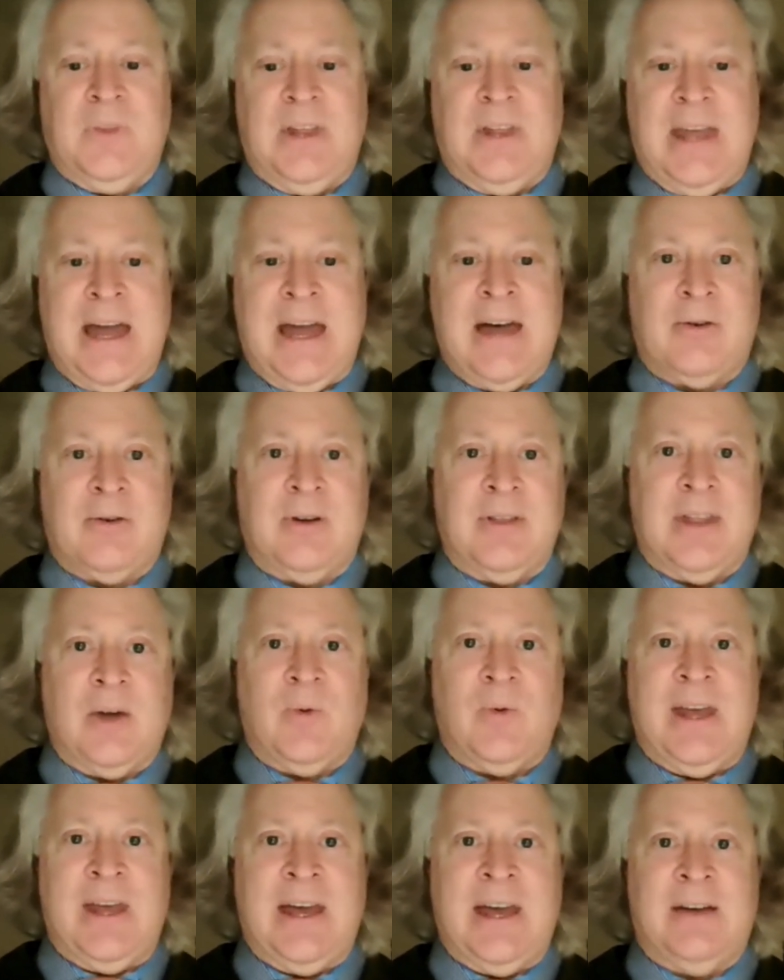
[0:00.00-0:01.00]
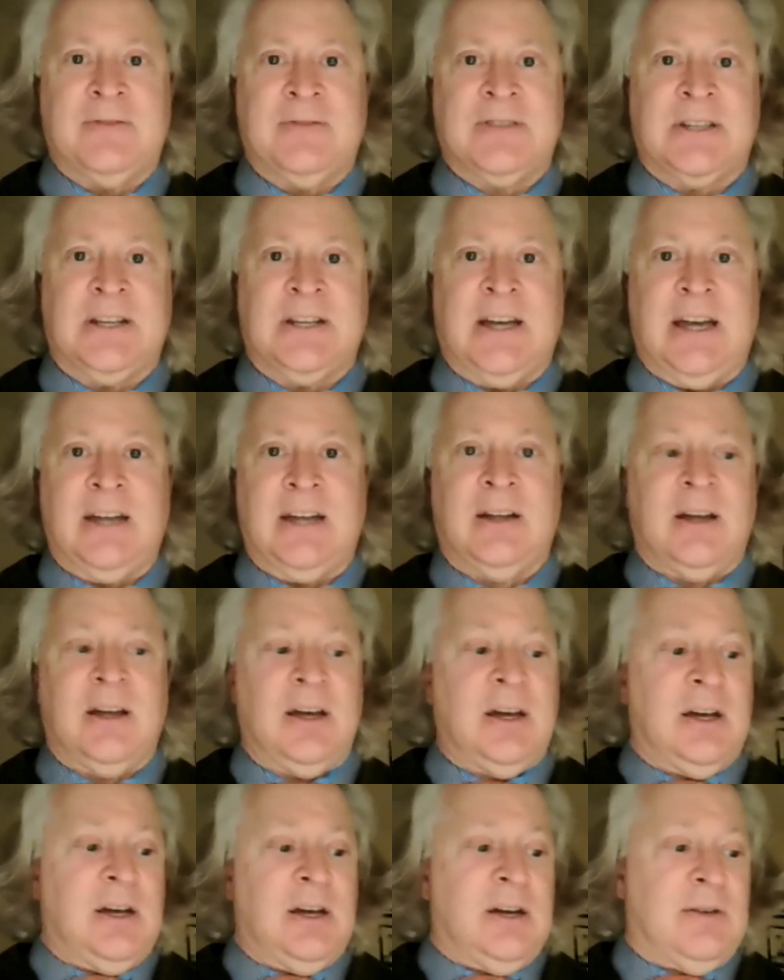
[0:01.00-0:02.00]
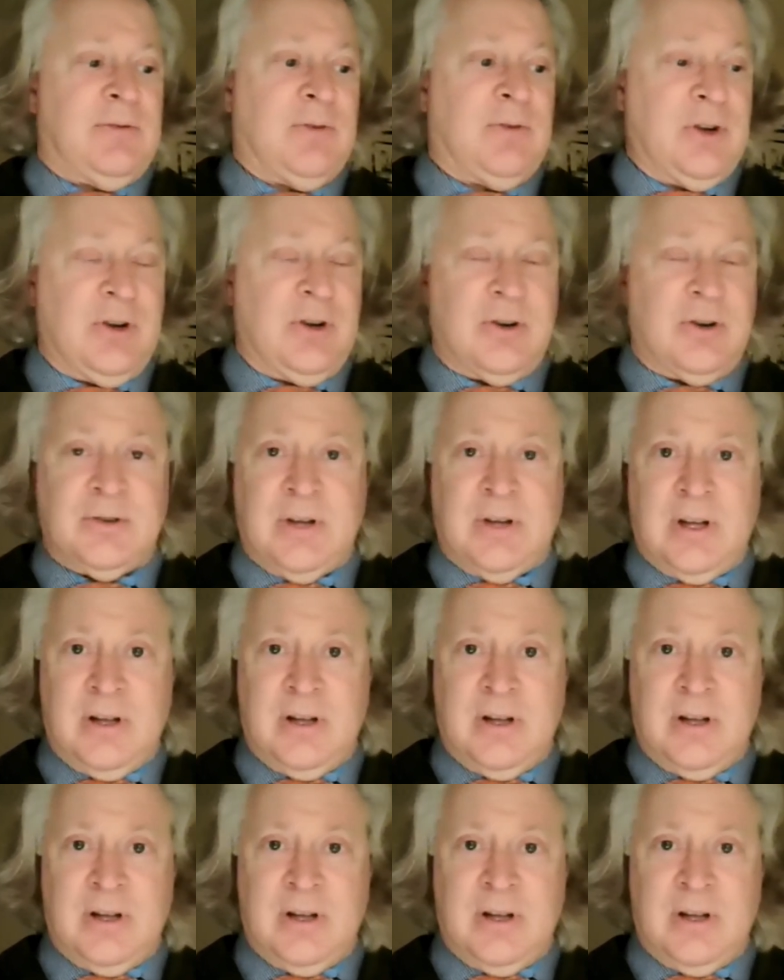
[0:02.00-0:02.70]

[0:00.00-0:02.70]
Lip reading: gathering that we have tonight for your